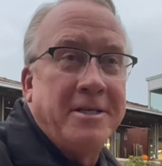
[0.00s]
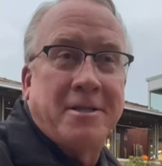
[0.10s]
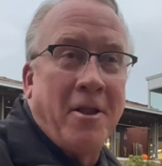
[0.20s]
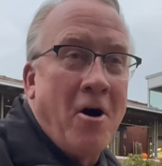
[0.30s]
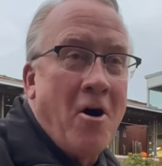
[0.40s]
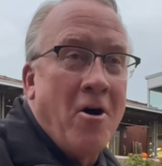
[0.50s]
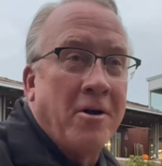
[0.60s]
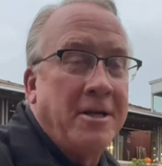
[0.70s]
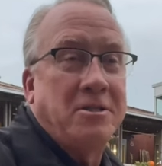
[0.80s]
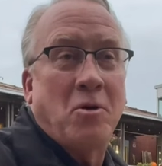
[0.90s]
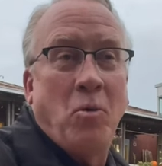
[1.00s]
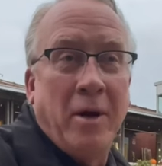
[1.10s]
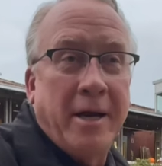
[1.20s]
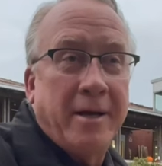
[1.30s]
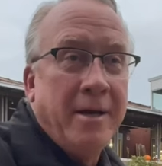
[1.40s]
He's long, he's
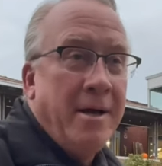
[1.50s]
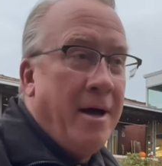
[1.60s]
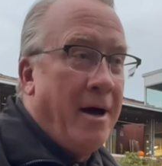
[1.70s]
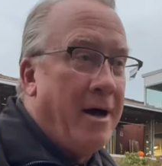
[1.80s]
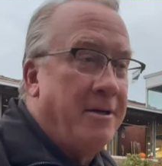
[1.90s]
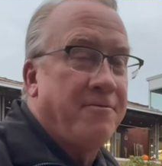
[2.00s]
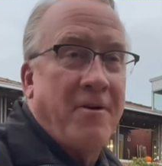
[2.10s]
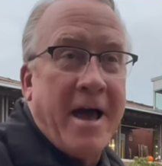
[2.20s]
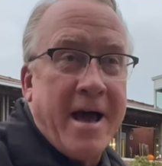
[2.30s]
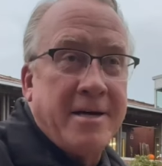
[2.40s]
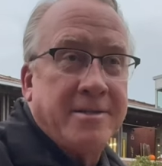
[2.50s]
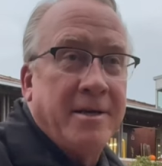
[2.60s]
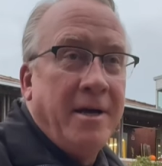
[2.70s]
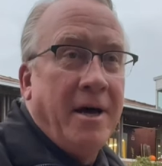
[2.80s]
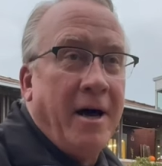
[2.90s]
quick, uh, he's fast,
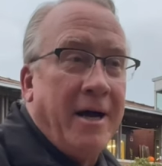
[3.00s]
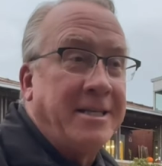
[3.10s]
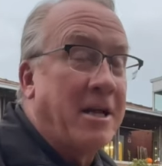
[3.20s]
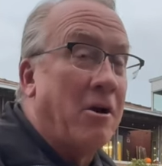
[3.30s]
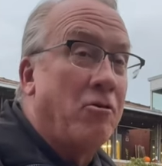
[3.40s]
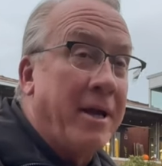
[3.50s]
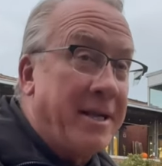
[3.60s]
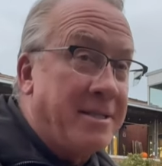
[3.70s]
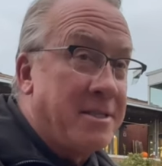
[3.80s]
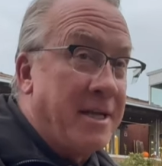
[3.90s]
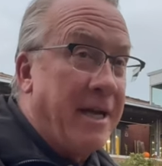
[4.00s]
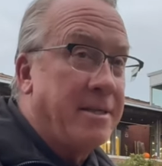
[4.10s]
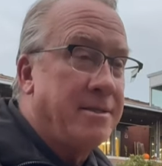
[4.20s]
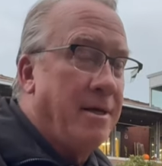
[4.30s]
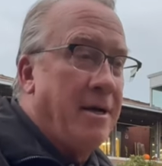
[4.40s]
uh, he's got great
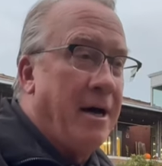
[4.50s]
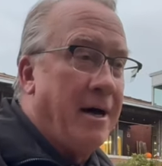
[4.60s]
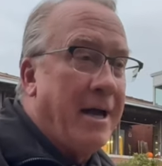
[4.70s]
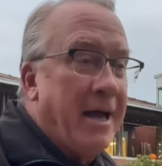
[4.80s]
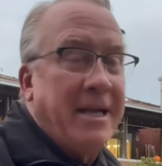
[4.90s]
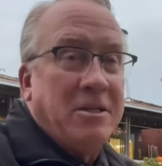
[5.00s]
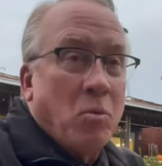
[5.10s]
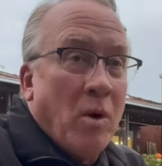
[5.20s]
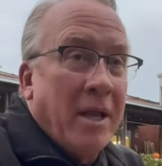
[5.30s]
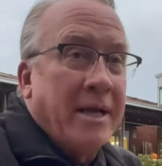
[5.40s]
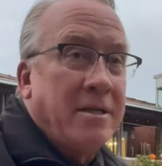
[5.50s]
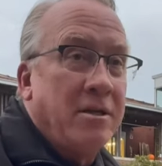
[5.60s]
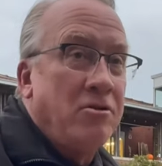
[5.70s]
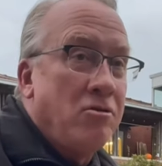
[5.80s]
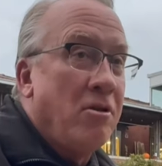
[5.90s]
instincts, uh, and he's willing
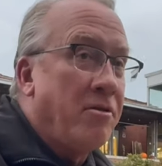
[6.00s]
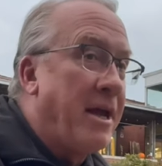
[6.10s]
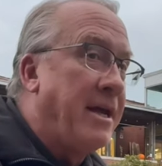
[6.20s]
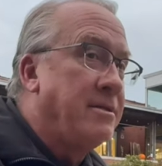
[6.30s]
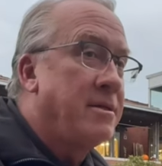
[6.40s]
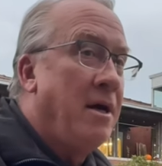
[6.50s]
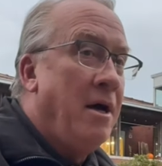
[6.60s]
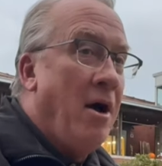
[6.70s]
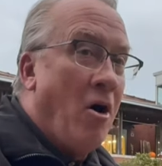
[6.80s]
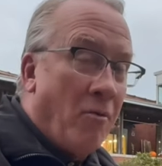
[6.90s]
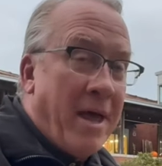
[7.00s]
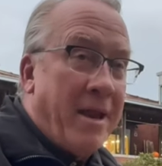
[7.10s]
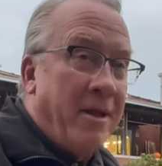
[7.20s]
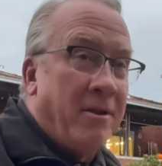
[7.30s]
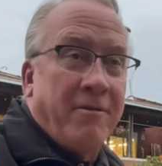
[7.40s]
to do the things on that
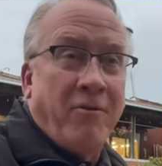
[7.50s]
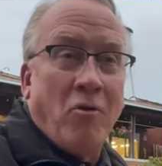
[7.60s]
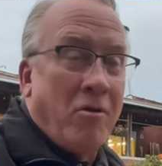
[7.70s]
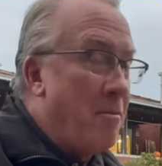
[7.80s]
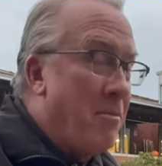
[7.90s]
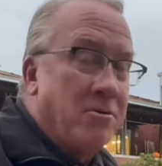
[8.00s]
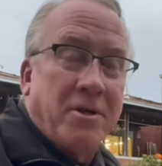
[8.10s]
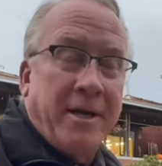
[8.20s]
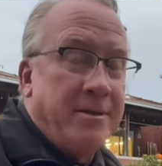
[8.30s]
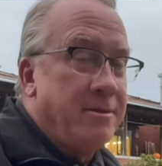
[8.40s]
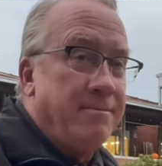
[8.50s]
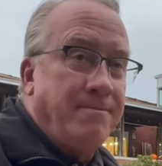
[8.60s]
end of the floor that most kids